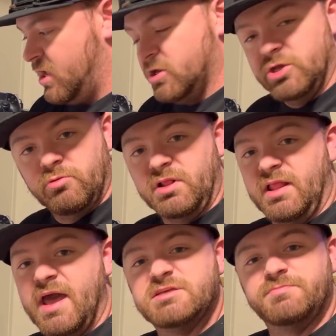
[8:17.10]
you were the
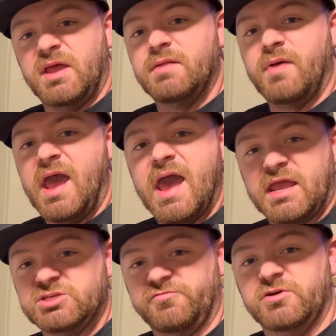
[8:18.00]
last man back.
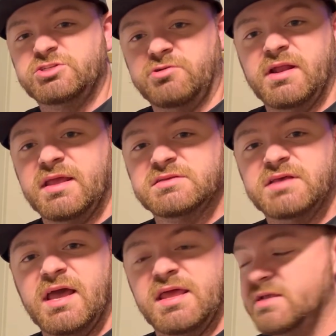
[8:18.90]
As frustrating as
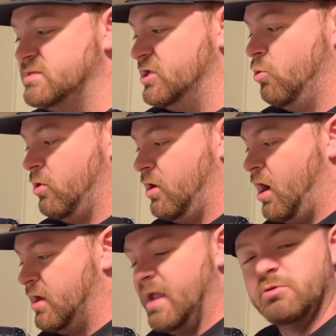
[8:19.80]
that is, that you were
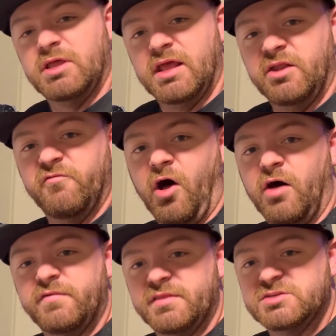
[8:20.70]
unable to get
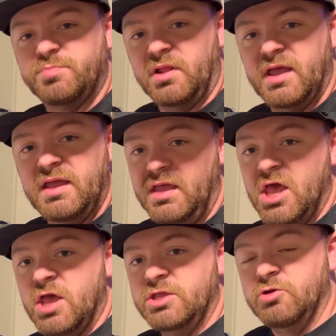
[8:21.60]
involved in this play,
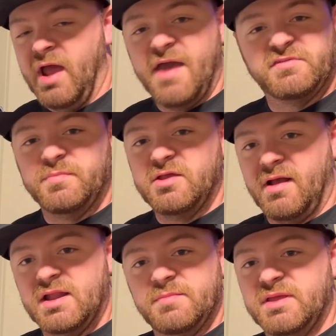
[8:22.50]
you have to be
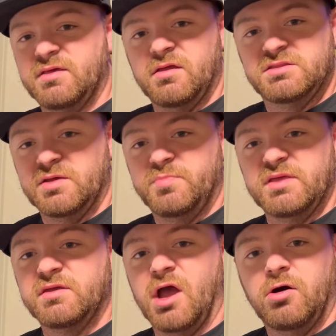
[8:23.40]
ready to be
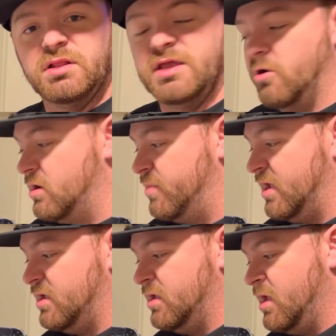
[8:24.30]
the goalie or
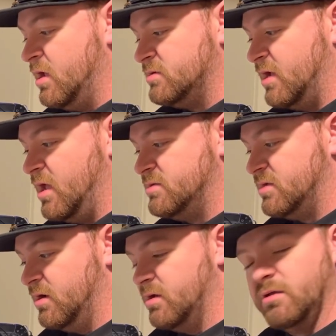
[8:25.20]

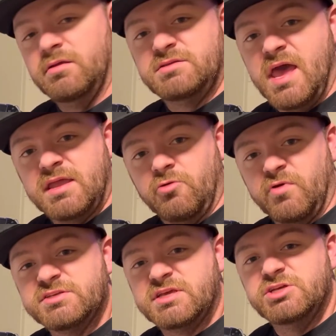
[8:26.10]
to take a
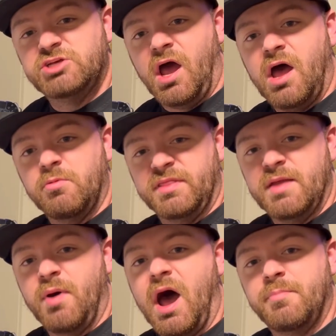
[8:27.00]
risky shot when they
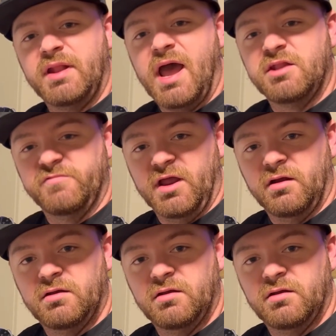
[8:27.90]
pop it out of there.